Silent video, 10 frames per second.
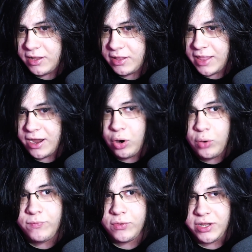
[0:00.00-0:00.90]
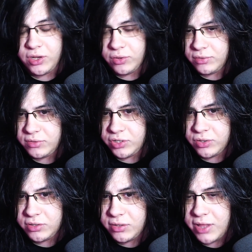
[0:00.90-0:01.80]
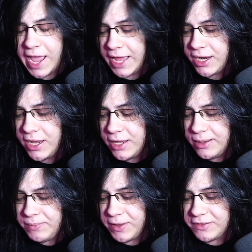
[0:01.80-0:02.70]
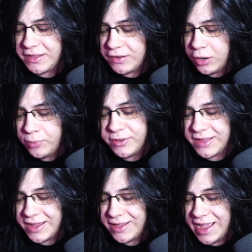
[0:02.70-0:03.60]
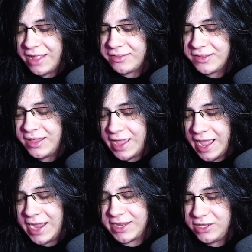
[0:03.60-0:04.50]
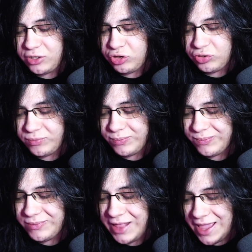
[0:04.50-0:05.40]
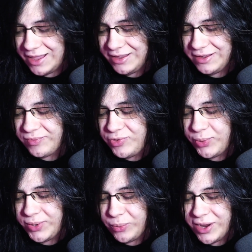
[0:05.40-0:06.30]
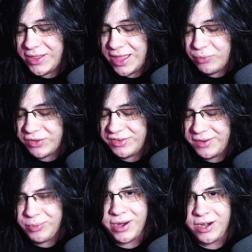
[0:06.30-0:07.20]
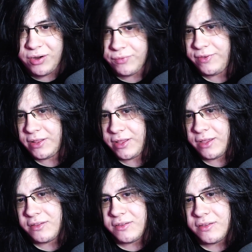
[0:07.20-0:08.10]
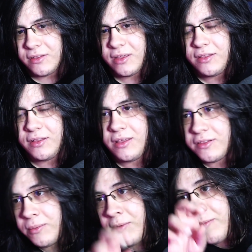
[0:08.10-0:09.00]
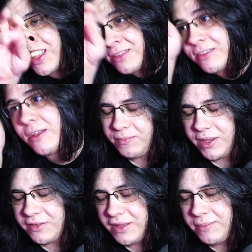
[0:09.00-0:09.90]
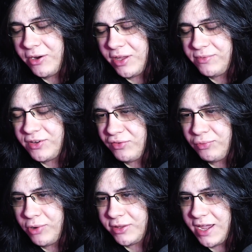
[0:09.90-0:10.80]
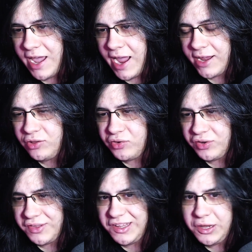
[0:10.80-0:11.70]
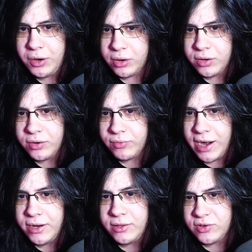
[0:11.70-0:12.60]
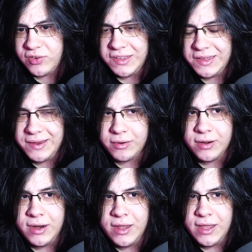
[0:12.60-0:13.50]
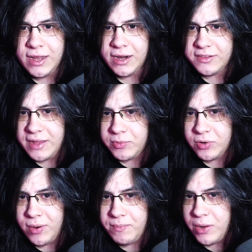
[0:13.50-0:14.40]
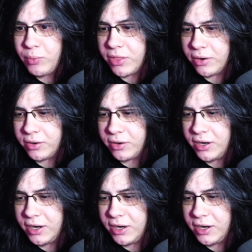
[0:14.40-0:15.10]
Like hopefully you'll you'll do that. Because that's almost like asking Aki to like to in a way like reciprocate her feelings in in some way because because Himeno keeps just wanting Aki to just see her, right? To just see her and accept her and be with her